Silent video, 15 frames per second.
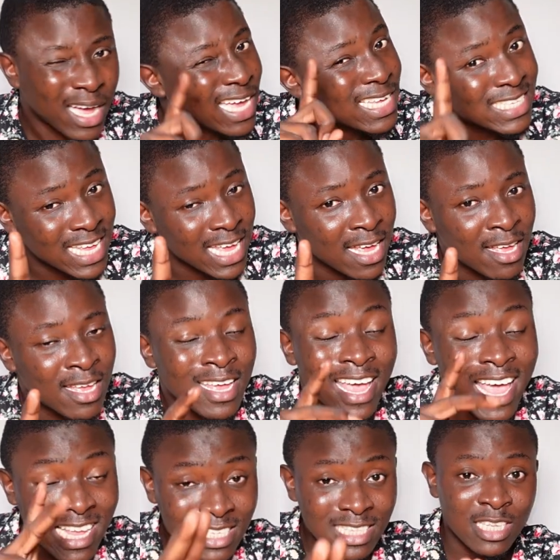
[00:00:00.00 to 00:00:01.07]
Kai say,
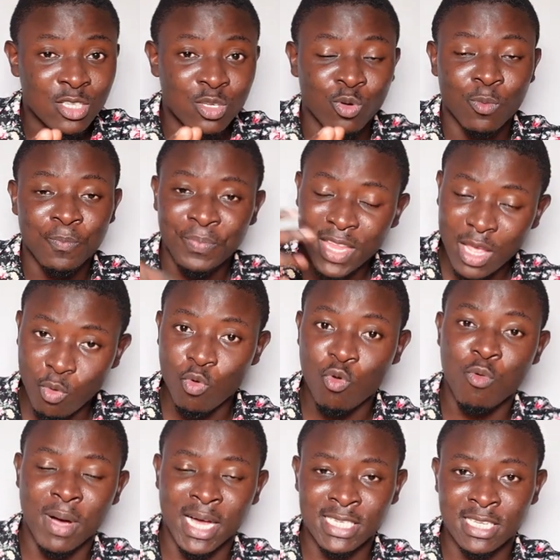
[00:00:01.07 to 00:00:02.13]
estate no, a
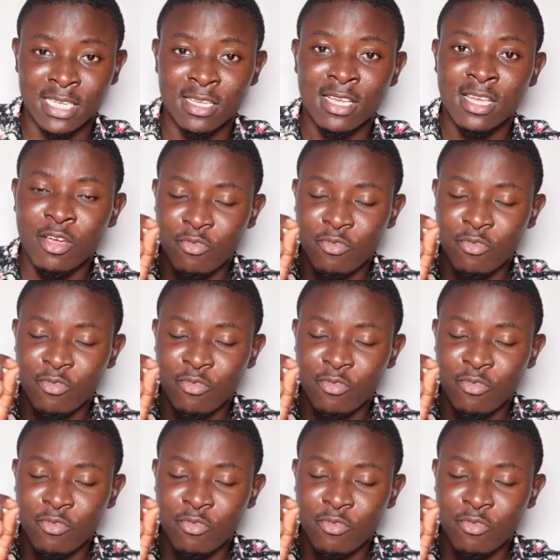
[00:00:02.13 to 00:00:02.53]
wukumase.